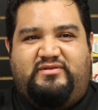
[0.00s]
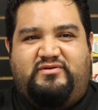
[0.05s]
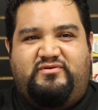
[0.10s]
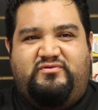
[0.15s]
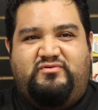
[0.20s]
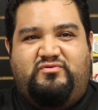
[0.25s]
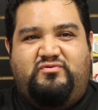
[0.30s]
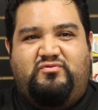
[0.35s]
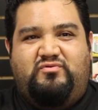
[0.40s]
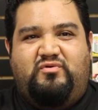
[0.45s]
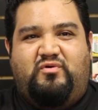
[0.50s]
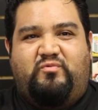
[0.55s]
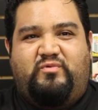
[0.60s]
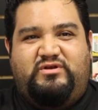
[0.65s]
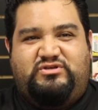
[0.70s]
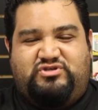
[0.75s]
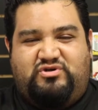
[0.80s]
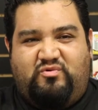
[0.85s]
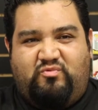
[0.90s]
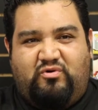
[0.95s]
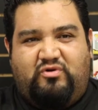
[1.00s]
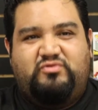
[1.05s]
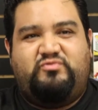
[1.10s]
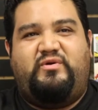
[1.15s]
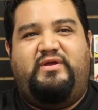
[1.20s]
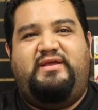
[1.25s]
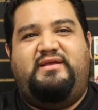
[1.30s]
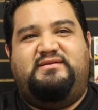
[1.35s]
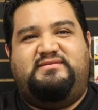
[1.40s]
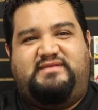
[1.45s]
through Original World
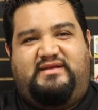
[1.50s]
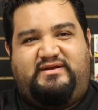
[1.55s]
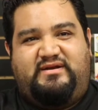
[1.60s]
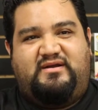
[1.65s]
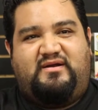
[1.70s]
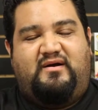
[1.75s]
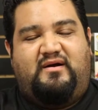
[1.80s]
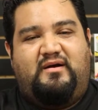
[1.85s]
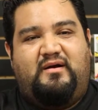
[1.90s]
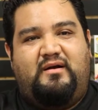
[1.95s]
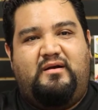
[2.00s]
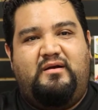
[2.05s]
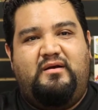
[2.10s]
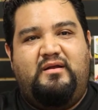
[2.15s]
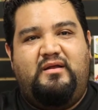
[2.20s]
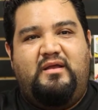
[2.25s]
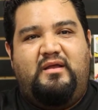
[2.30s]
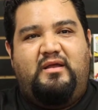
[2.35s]
Wake, Zendikar,